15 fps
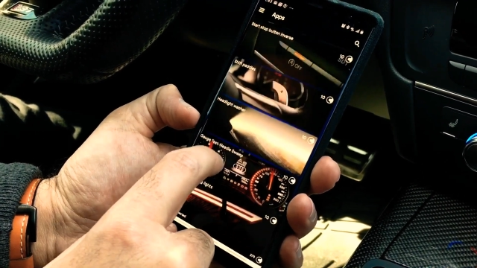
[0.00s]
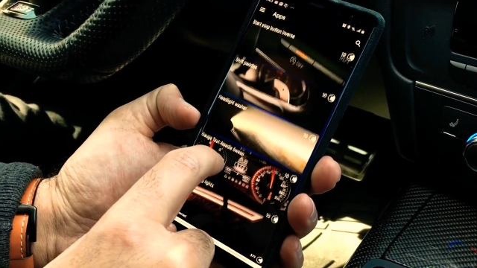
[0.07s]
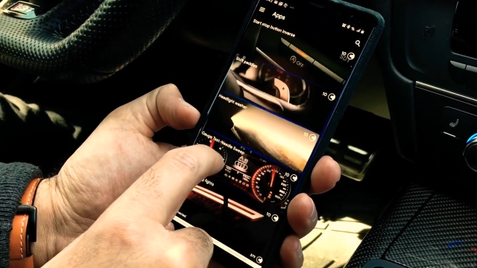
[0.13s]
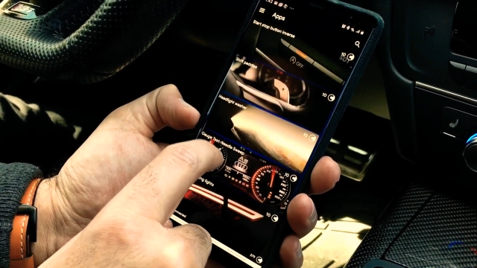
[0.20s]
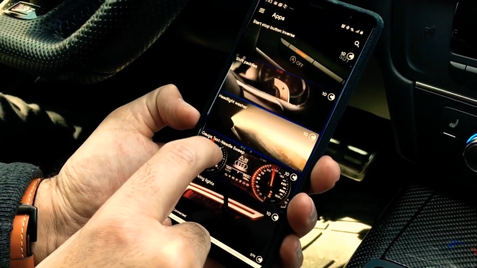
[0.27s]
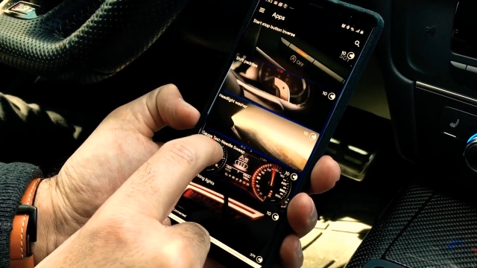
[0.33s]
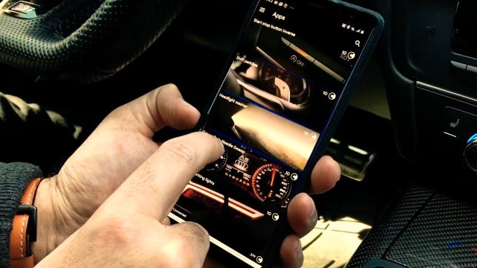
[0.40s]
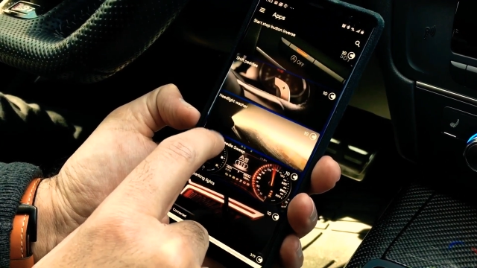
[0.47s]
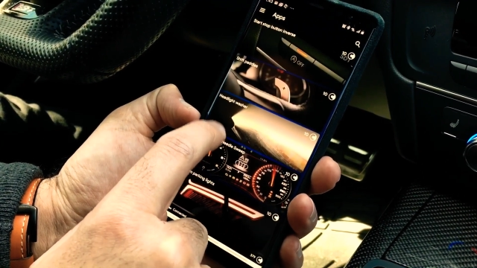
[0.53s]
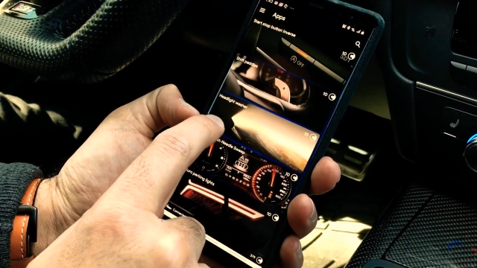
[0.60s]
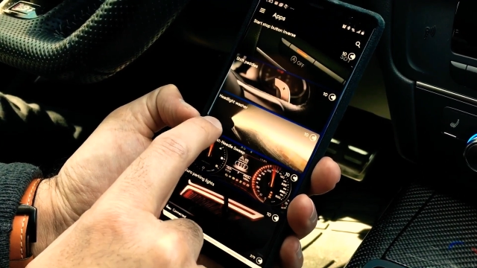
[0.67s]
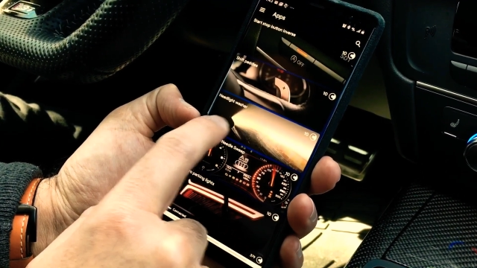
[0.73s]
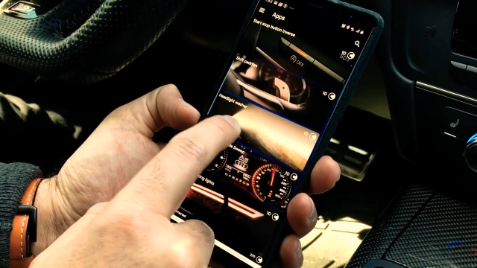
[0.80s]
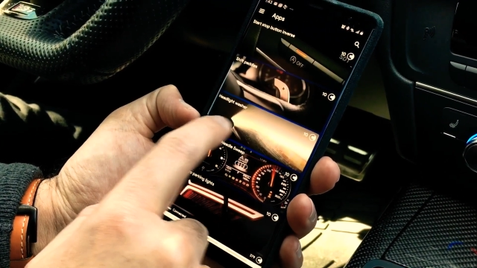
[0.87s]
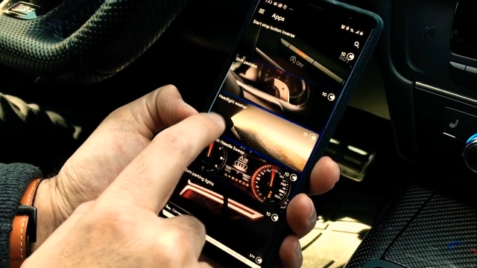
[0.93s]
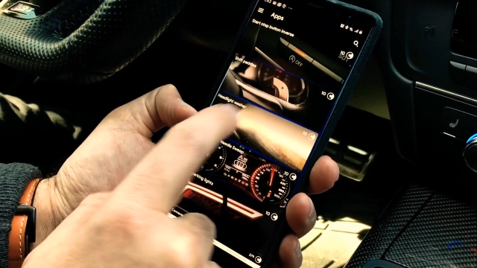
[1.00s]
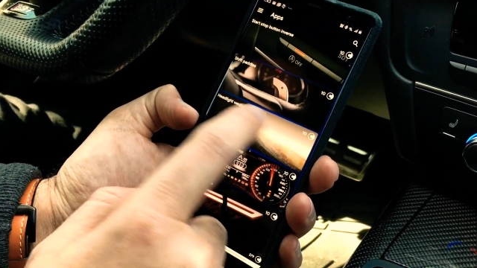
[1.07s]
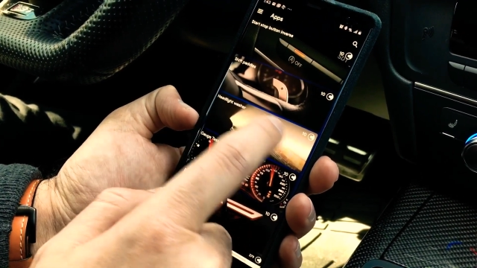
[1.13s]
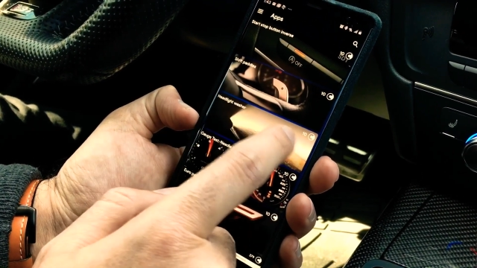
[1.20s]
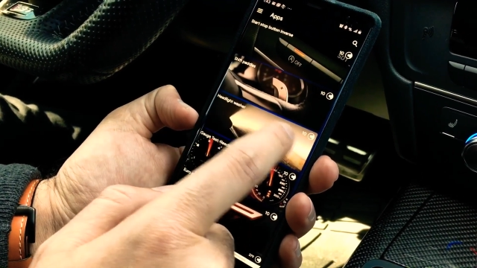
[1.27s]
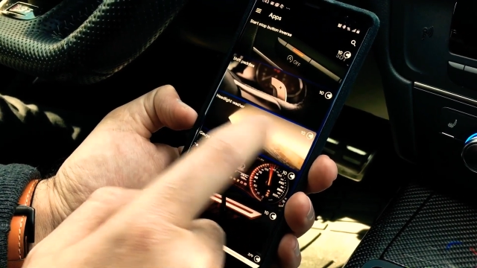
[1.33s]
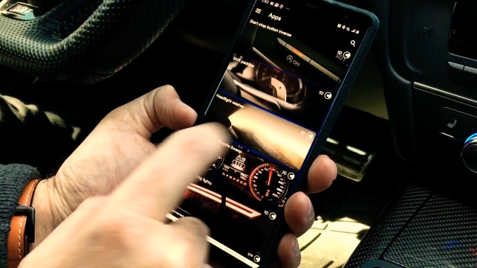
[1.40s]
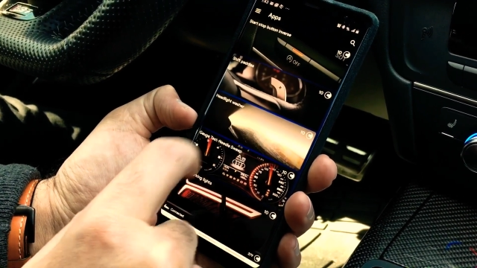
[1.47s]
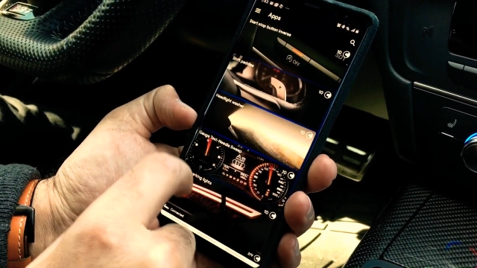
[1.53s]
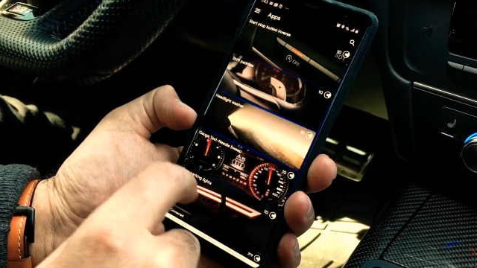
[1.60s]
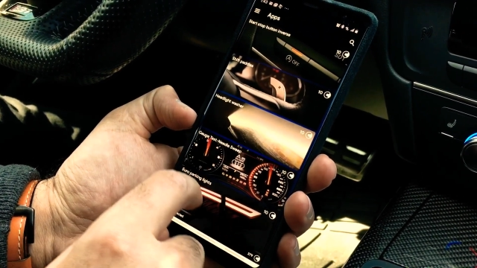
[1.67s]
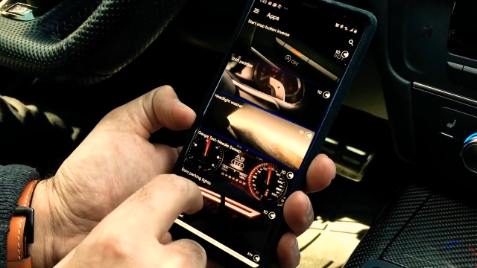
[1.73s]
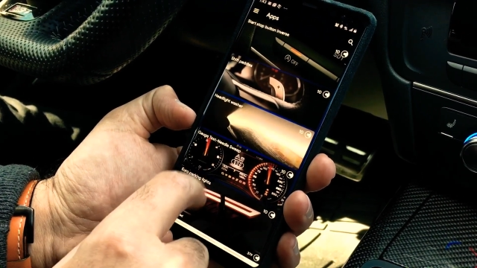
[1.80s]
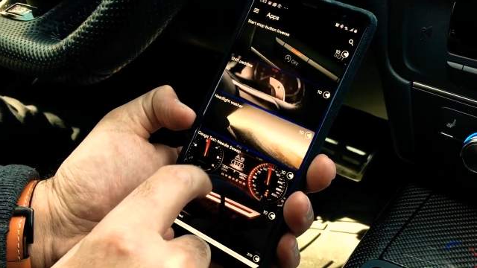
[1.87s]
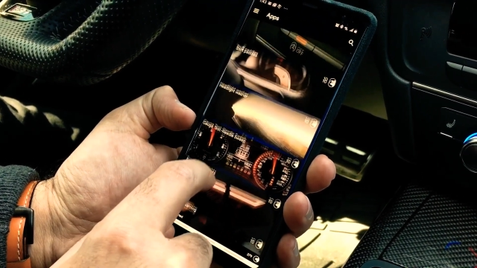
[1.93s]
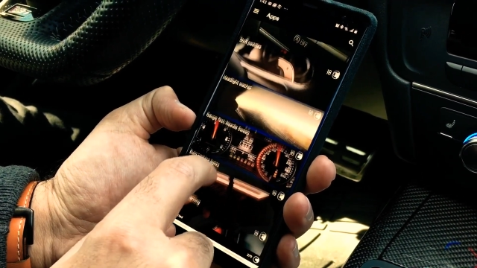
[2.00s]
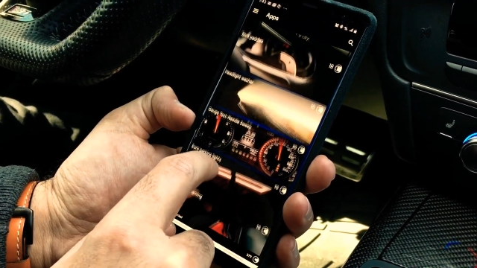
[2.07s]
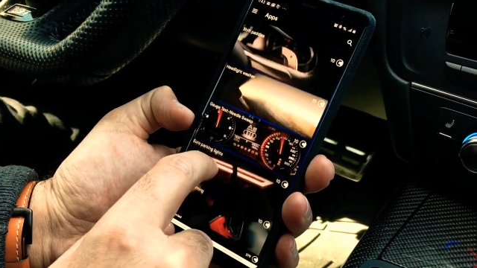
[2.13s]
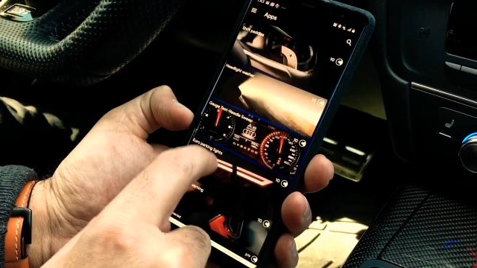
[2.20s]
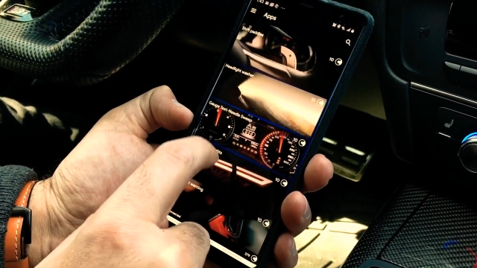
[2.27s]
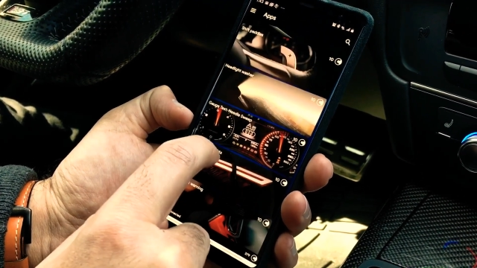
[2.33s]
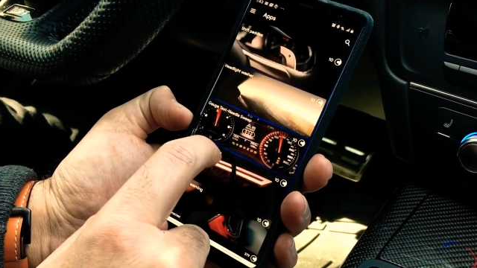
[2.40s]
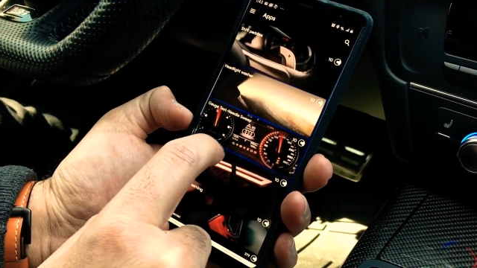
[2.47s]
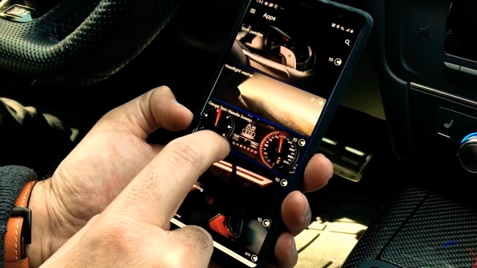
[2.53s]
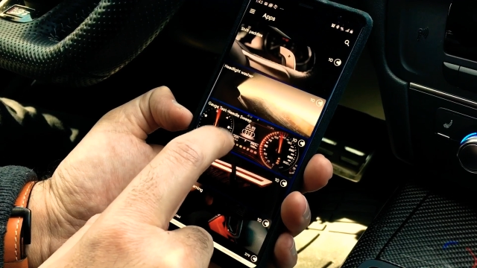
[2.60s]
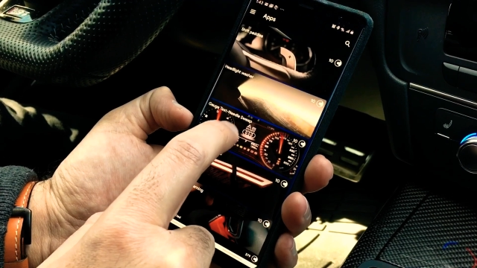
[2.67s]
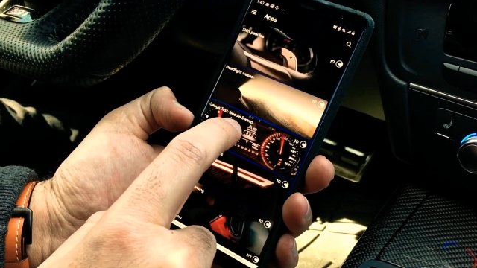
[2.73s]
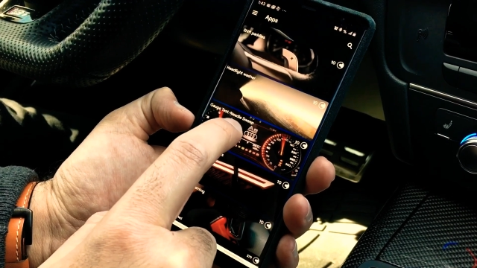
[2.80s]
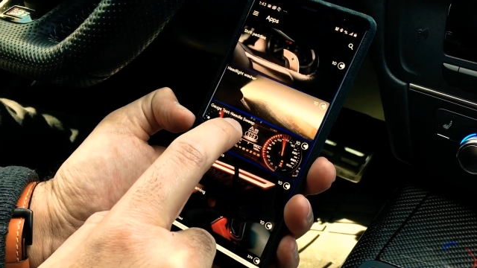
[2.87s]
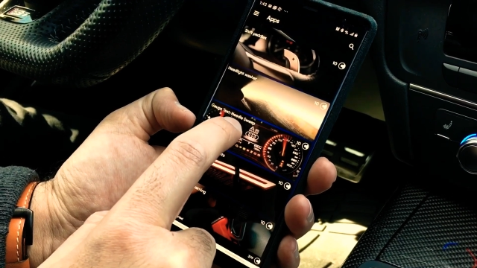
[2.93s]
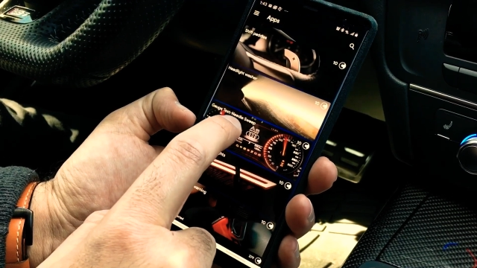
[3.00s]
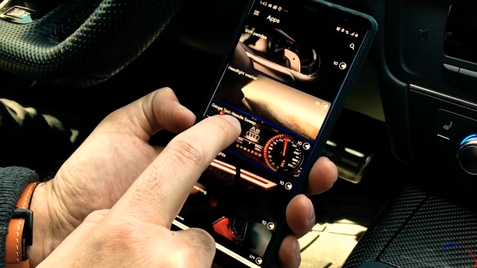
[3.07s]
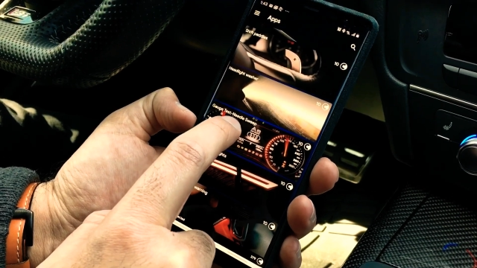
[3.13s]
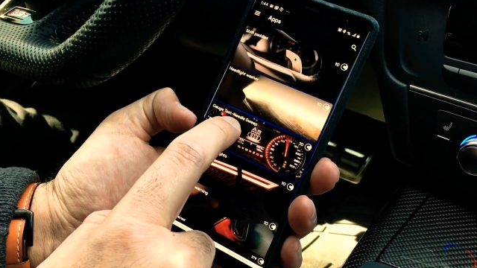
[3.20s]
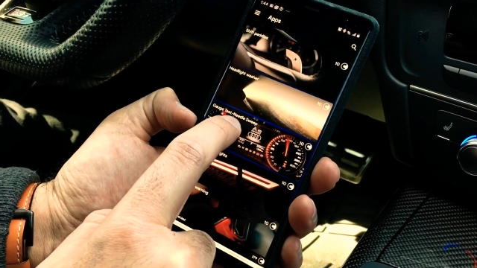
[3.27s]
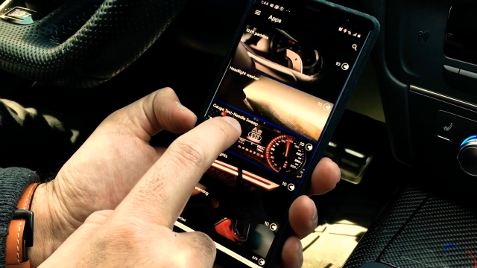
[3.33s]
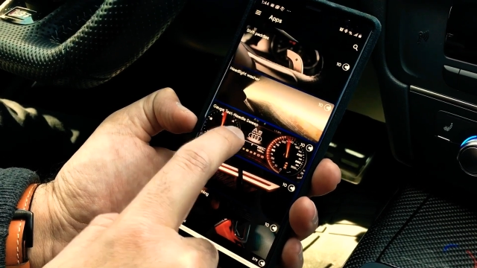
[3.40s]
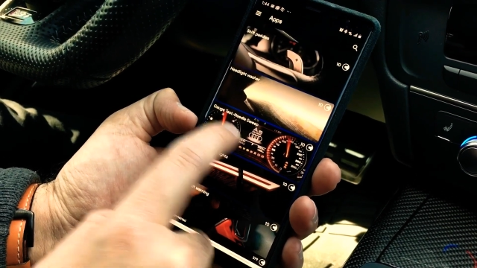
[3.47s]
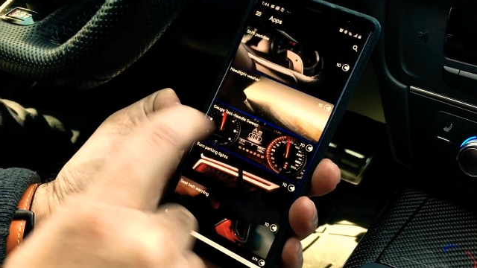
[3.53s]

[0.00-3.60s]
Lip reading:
(no speaker visible)